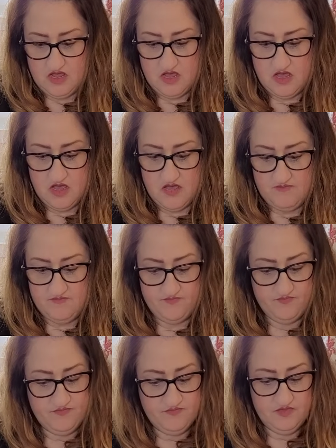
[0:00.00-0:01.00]

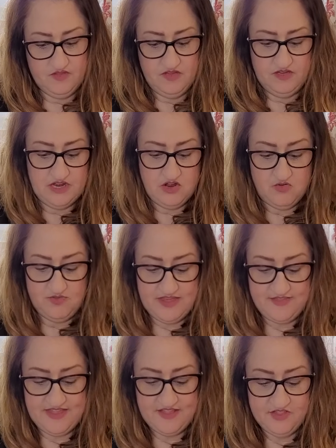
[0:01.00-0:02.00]
Um, you know,
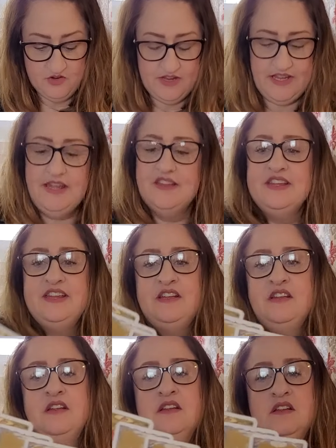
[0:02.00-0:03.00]
they think they're
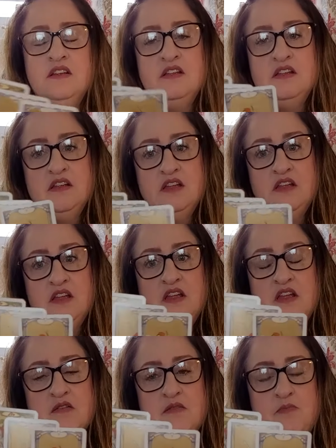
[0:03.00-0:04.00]
healing,
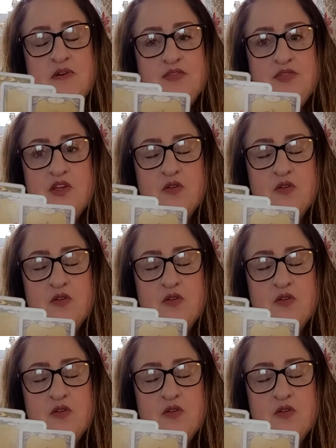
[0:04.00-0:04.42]
but